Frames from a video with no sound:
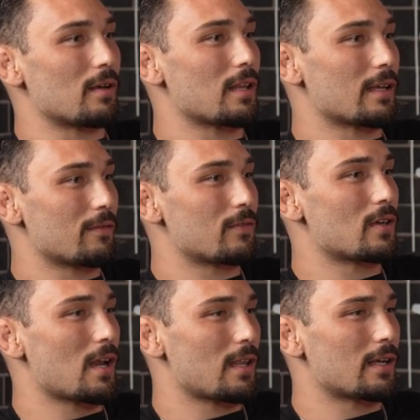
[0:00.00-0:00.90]
Like if you
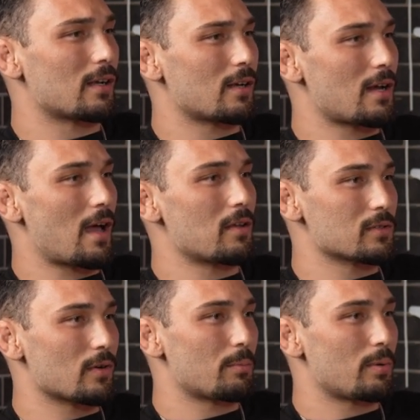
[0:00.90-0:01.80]
got like a good
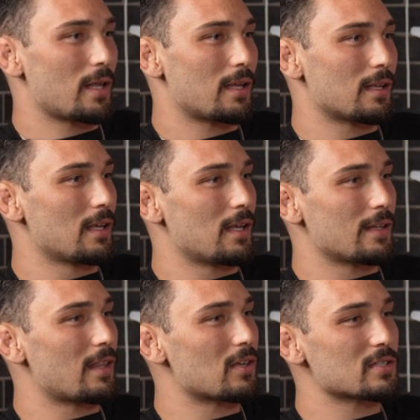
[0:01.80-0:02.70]
outdoor plant,
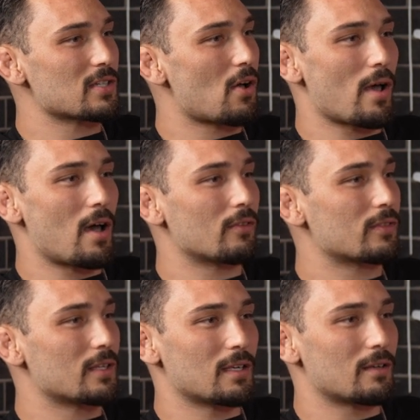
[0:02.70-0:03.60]
they look so healthy. And